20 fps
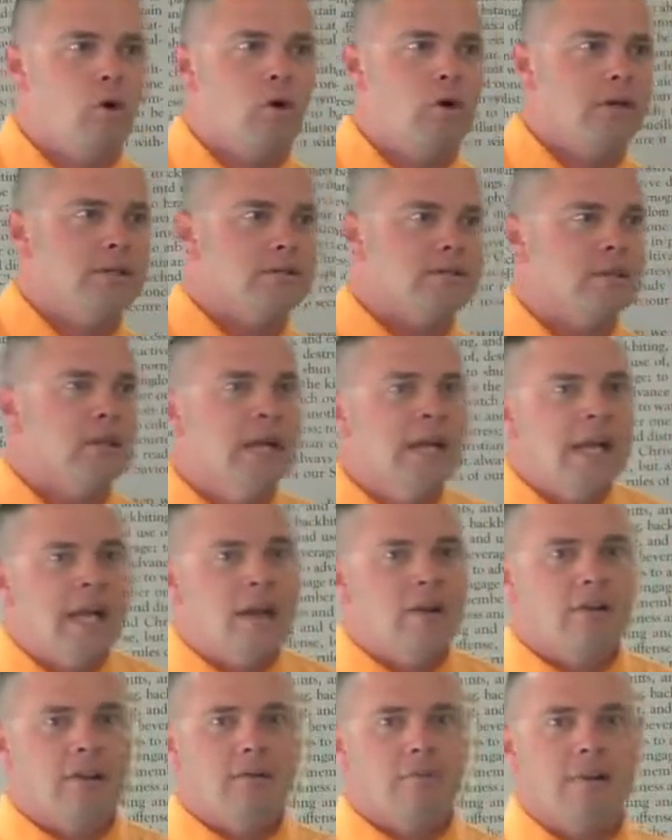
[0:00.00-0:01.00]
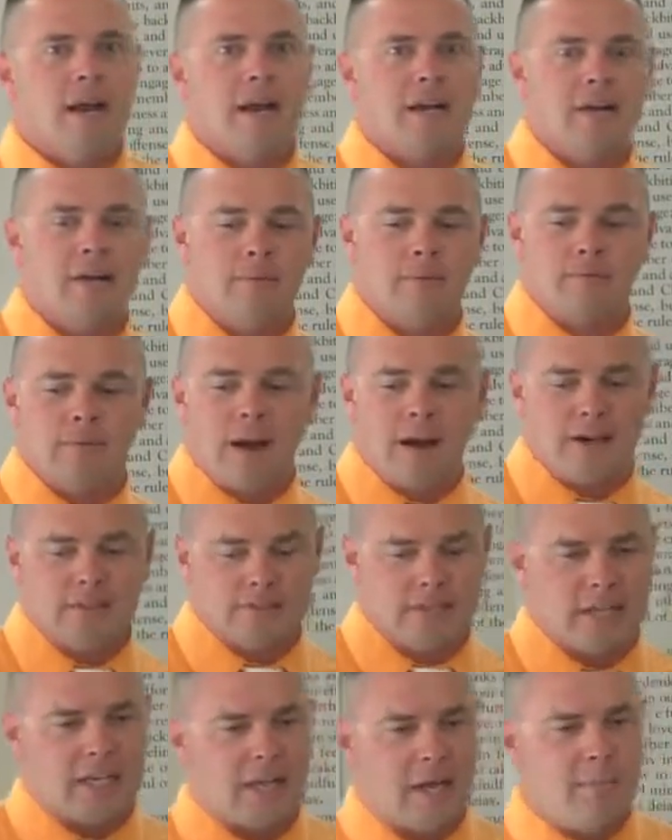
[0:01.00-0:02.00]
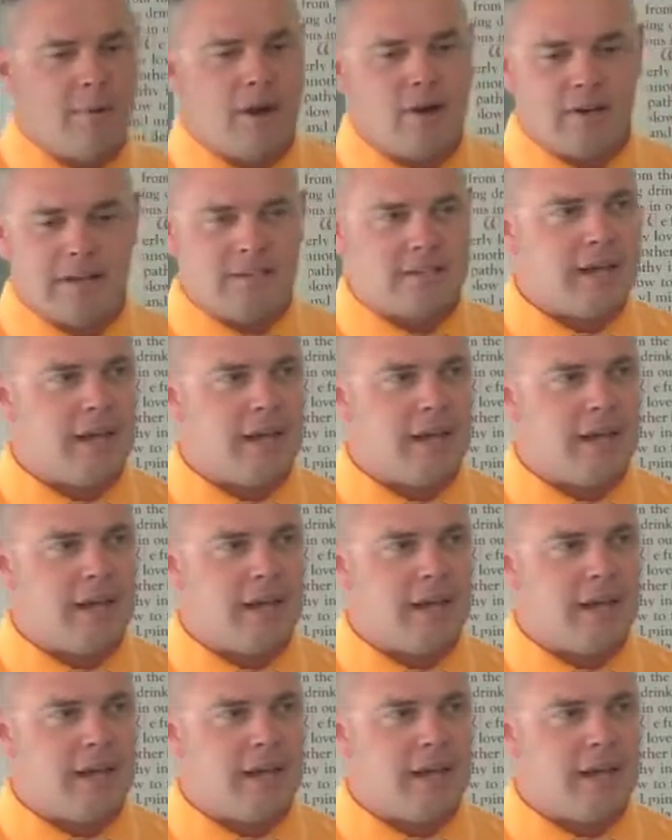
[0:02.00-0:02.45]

once. And them dadgum flowers, they come out and they